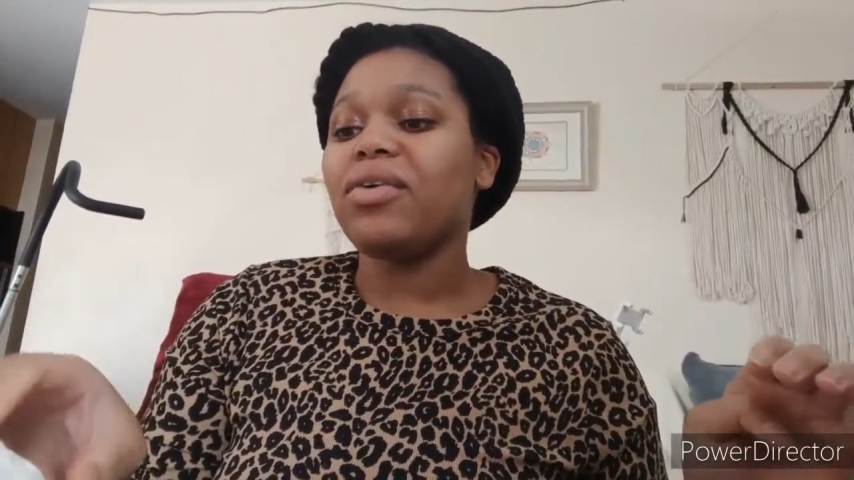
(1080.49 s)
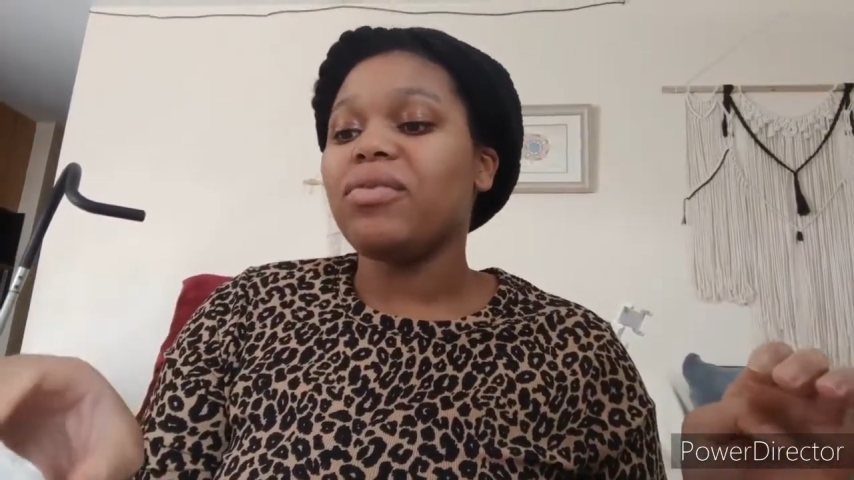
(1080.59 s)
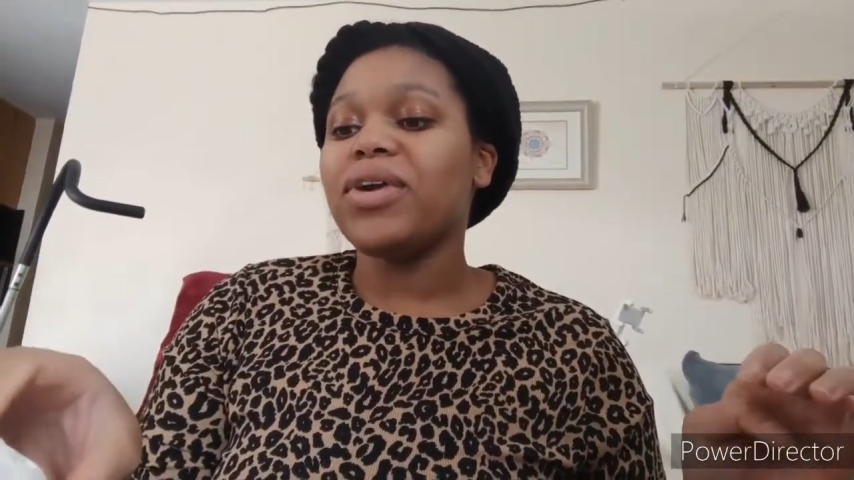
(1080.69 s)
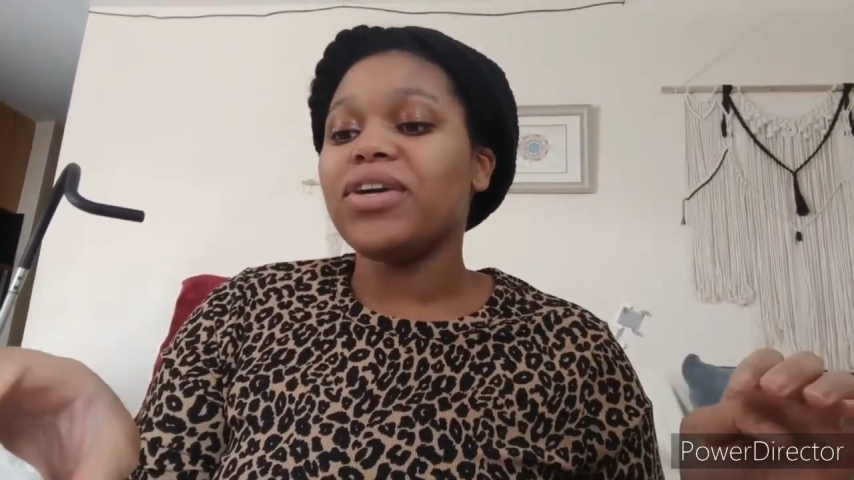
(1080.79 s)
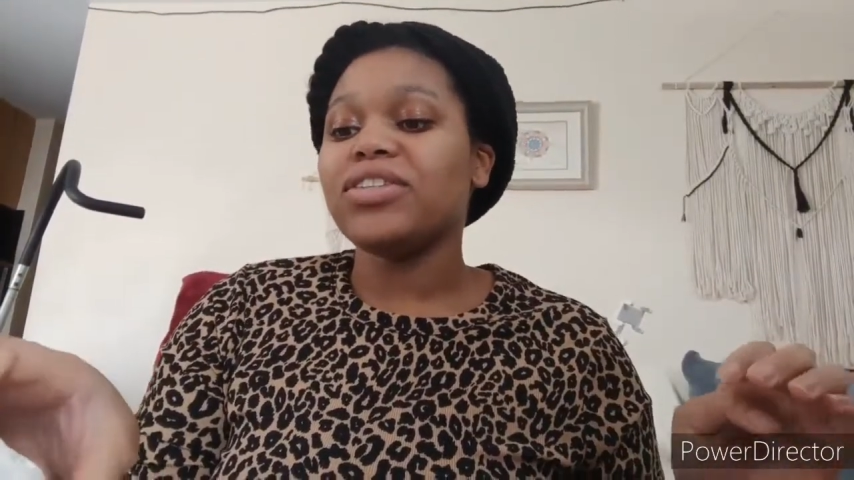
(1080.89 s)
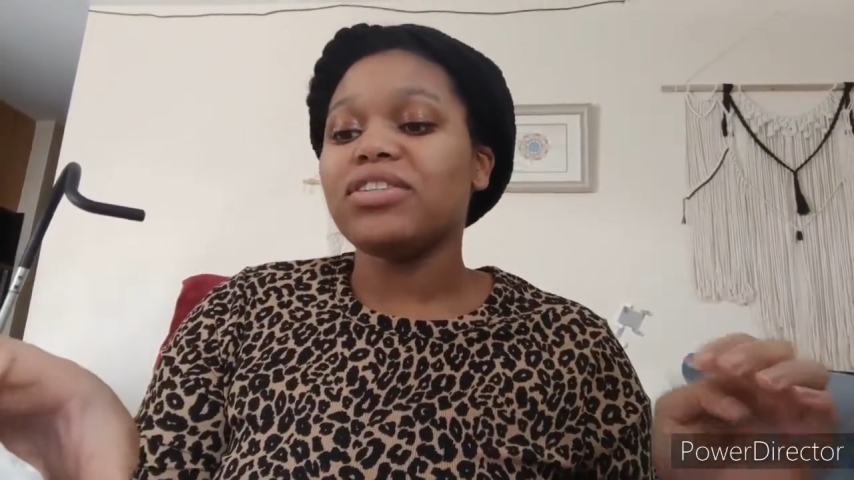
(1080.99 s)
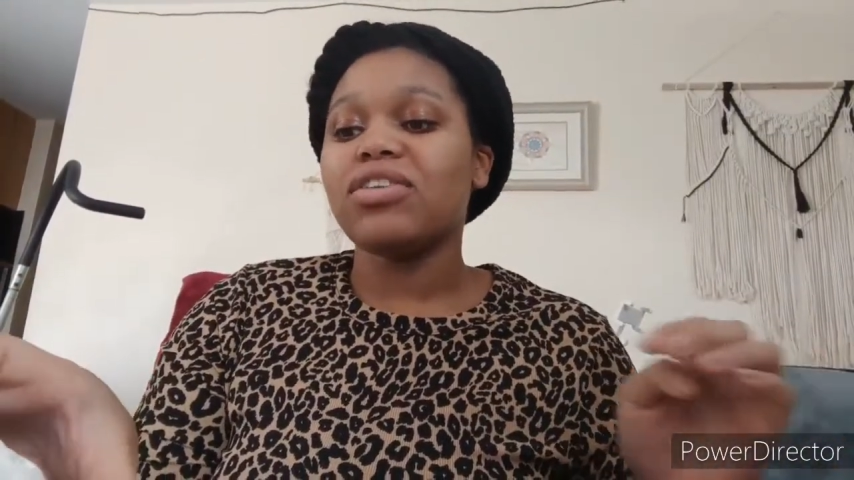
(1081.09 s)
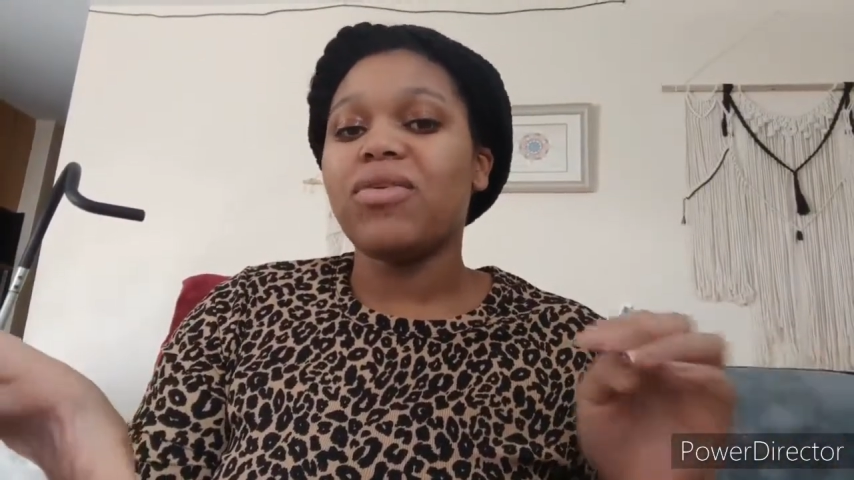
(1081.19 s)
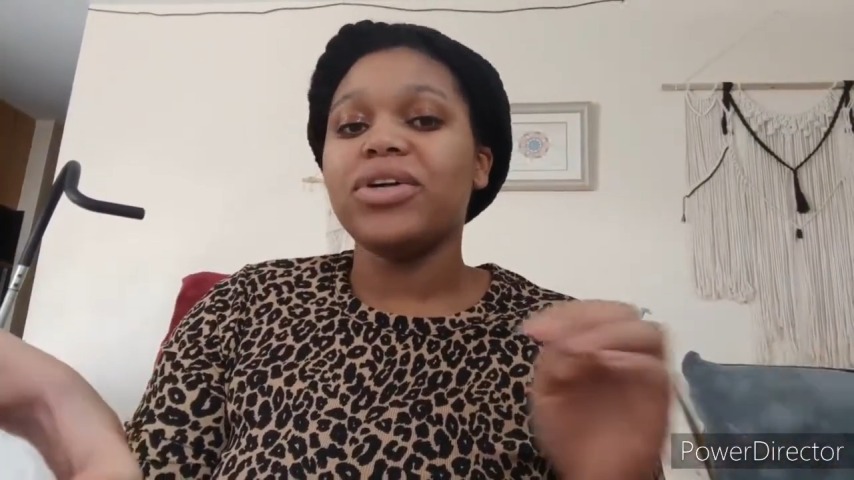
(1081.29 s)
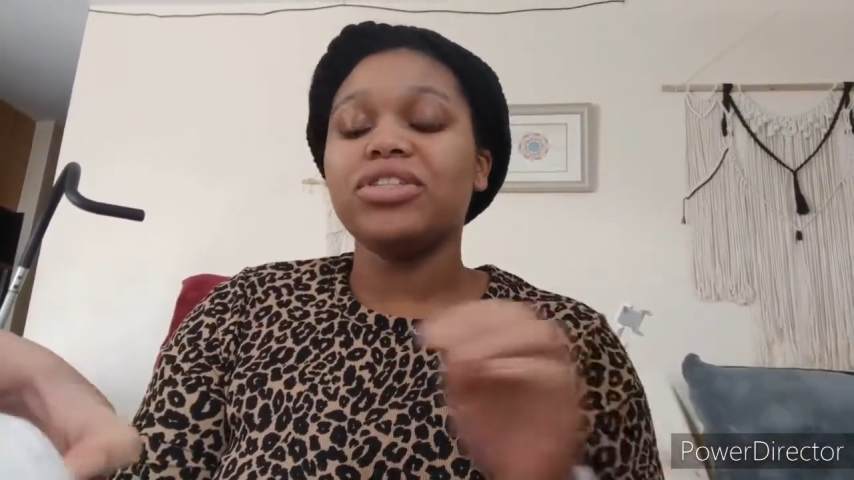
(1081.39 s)
we are
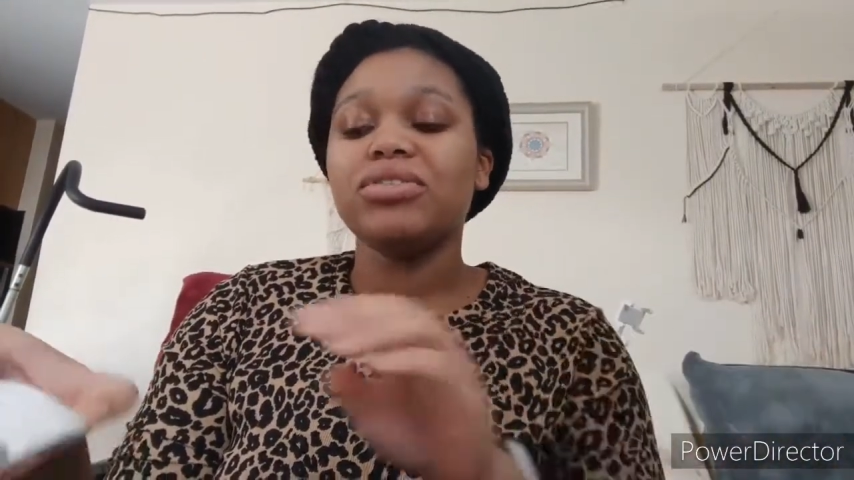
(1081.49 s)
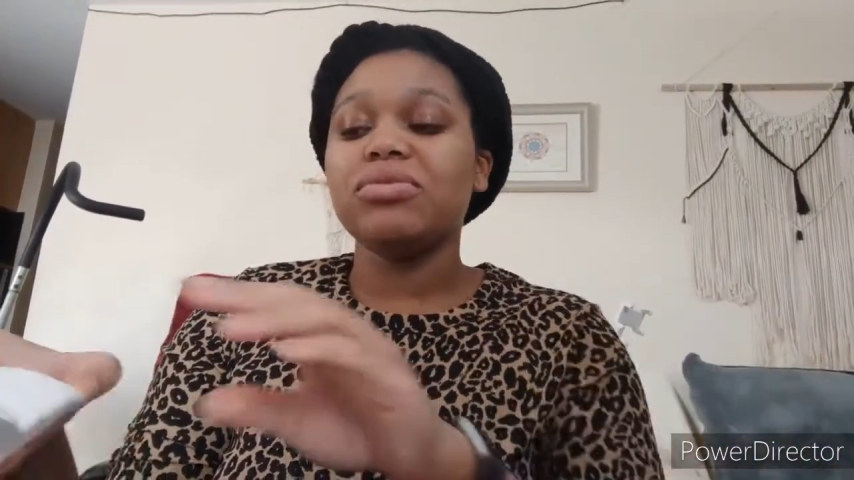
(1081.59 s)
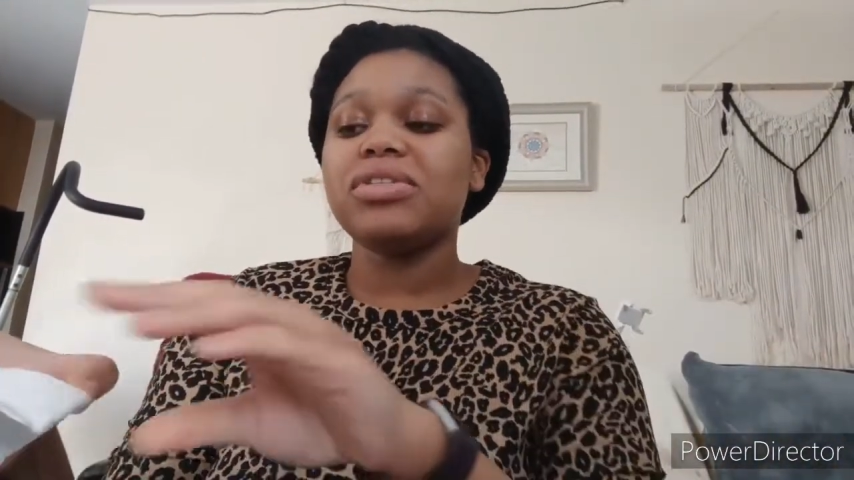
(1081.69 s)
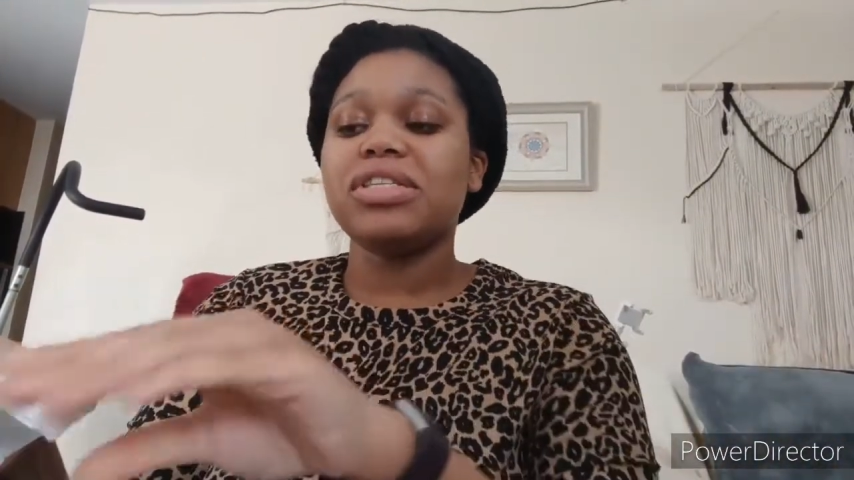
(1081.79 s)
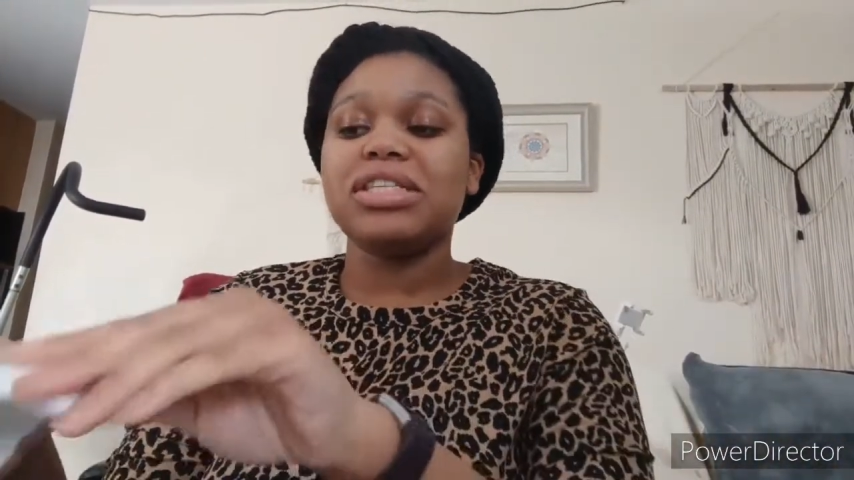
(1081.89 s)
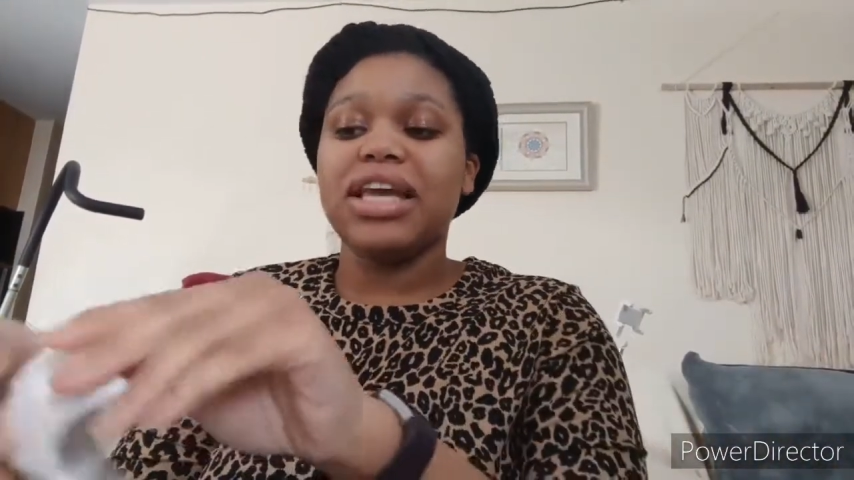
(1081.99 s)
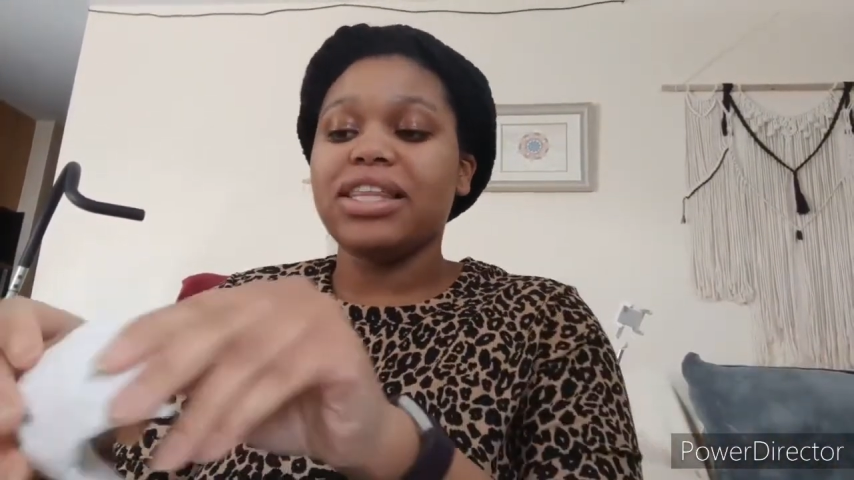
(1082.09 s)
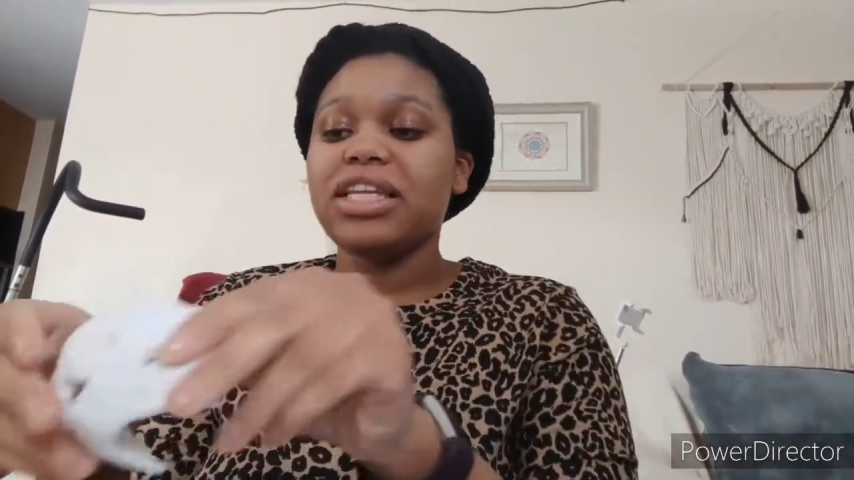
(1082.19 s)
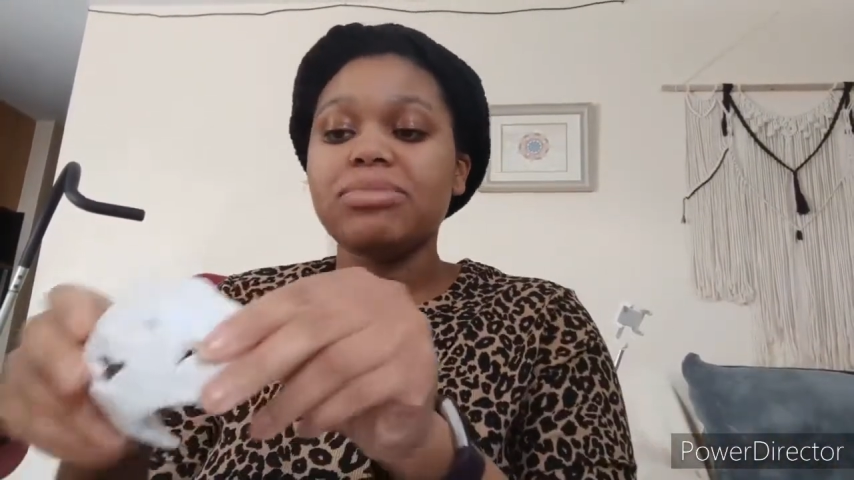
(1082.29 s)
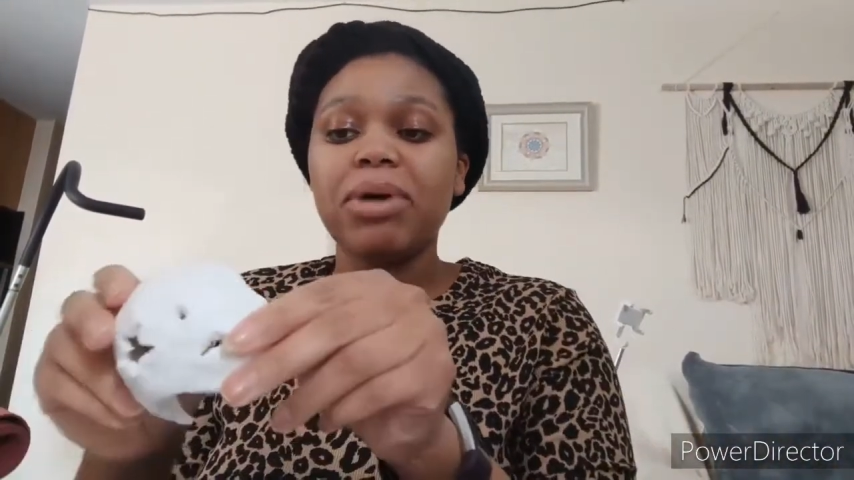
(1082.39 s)
just going to
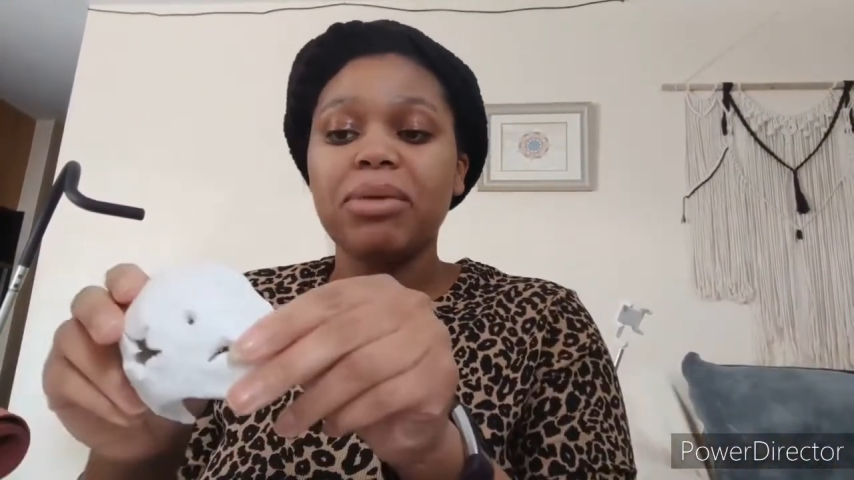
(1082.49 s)
sand this